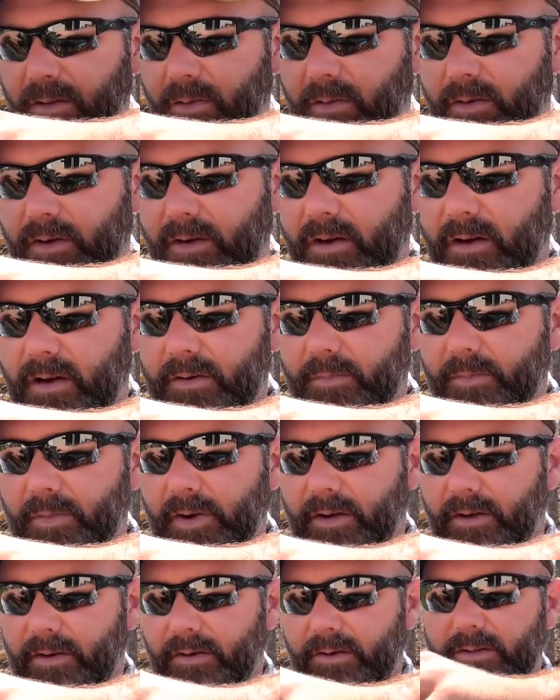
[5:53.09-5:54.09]
What a
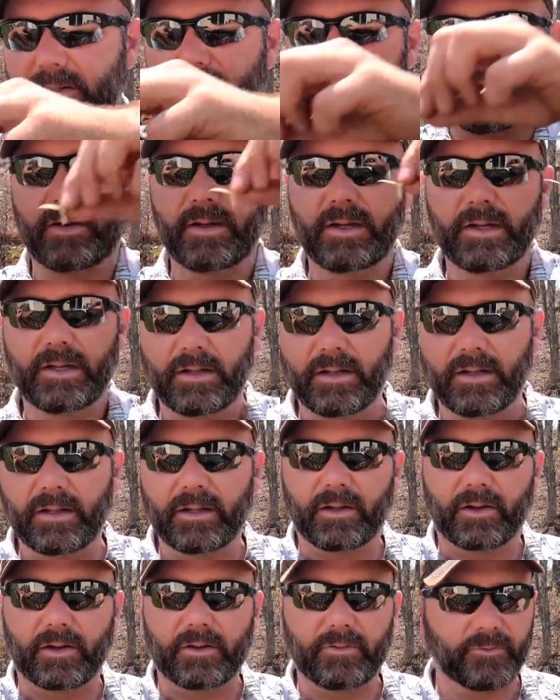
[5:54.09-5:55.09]
heartbreaker. So
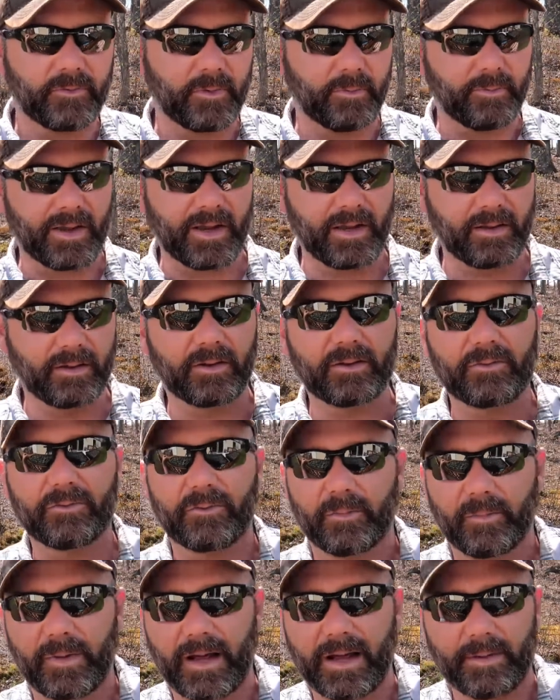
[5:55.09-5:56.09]
learn from me, learn
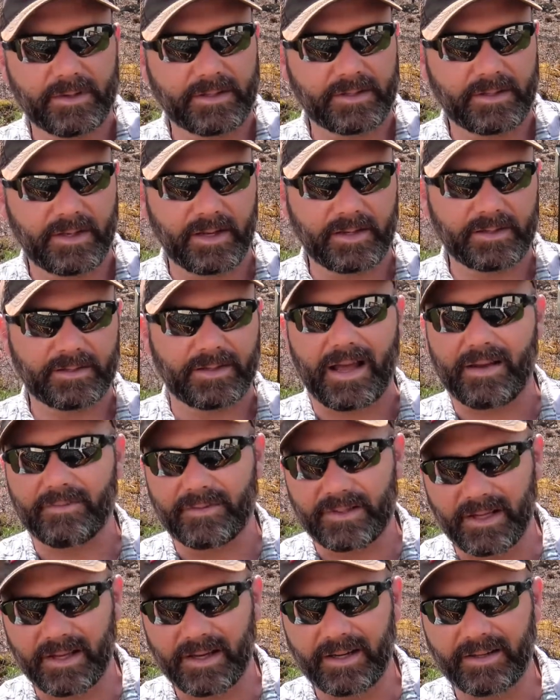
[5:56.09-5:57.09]
from my mistakes.
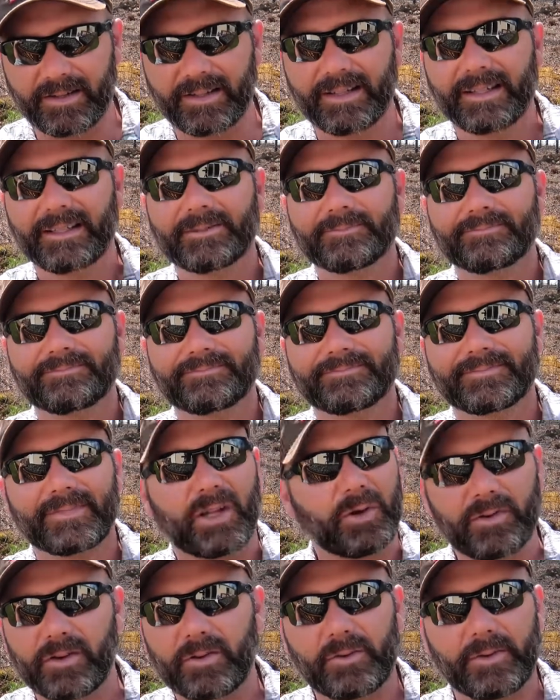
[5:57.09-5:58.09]
I've done it.
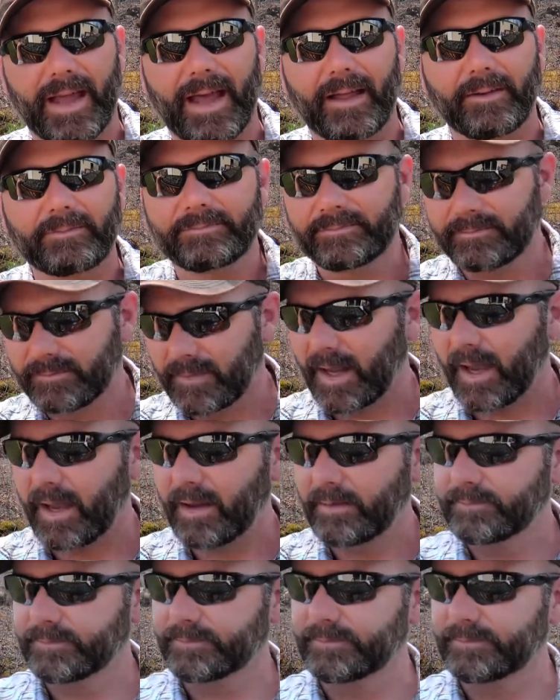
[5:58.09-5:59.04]
Don't do that, okay?